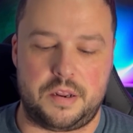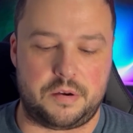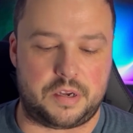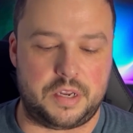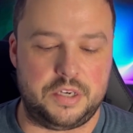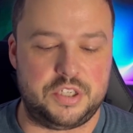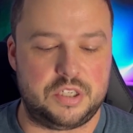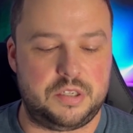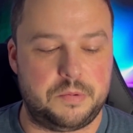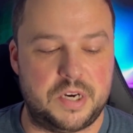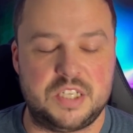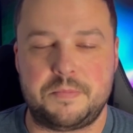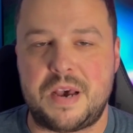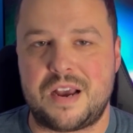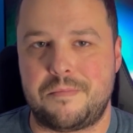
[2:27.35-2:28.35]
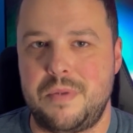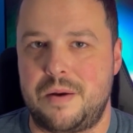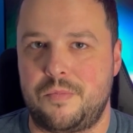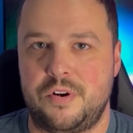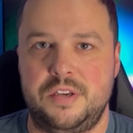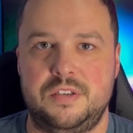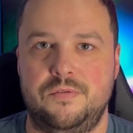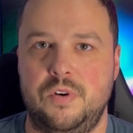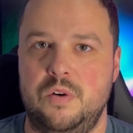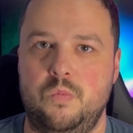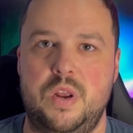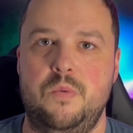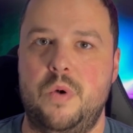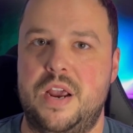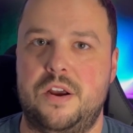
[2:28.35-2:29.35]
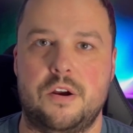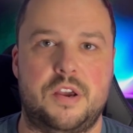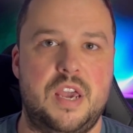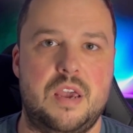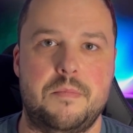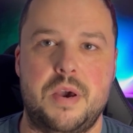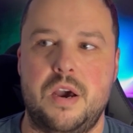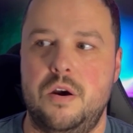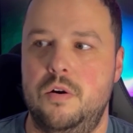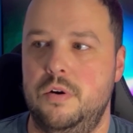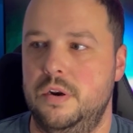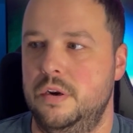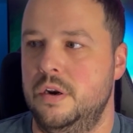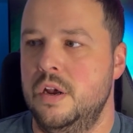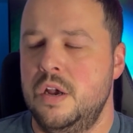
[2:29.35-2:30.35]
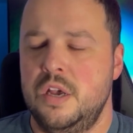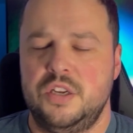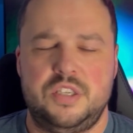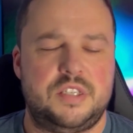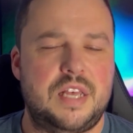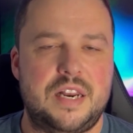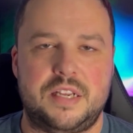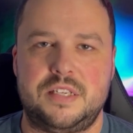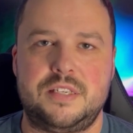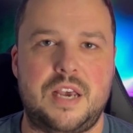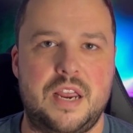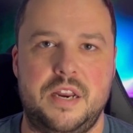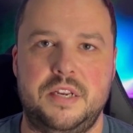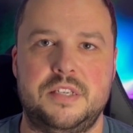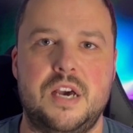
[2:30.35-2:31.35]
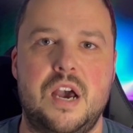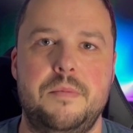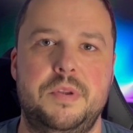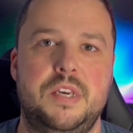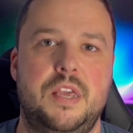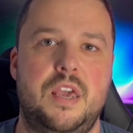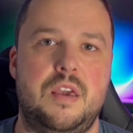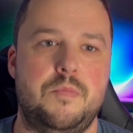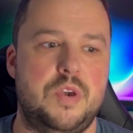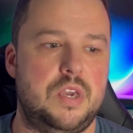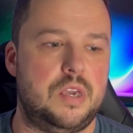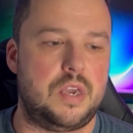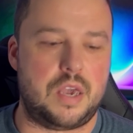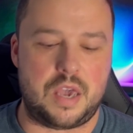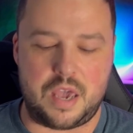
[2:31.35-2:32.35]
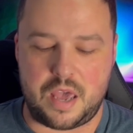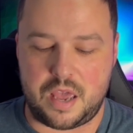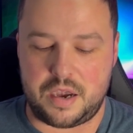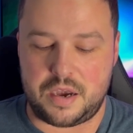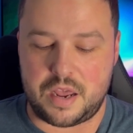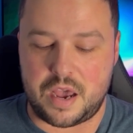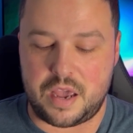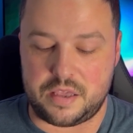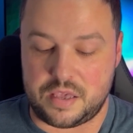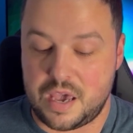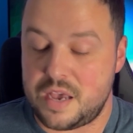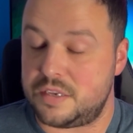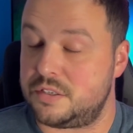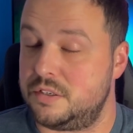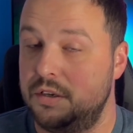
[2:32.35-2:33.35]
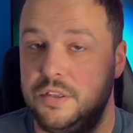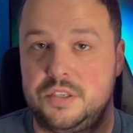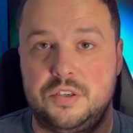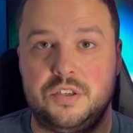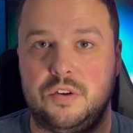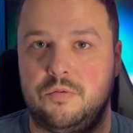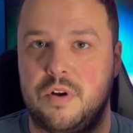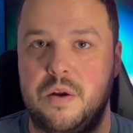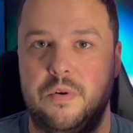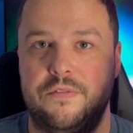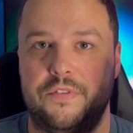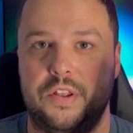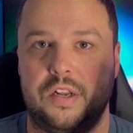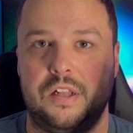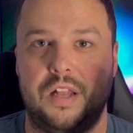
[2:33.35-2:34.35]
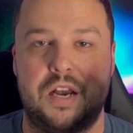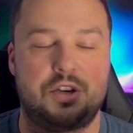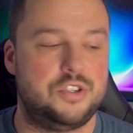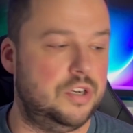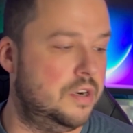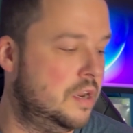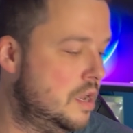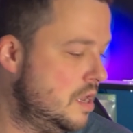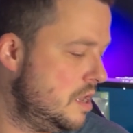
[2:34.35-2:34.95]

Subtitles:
It just brings back memories of when Wind Waker came out and just that exciting time in gaming. And yeah, so this is a great one for the collection.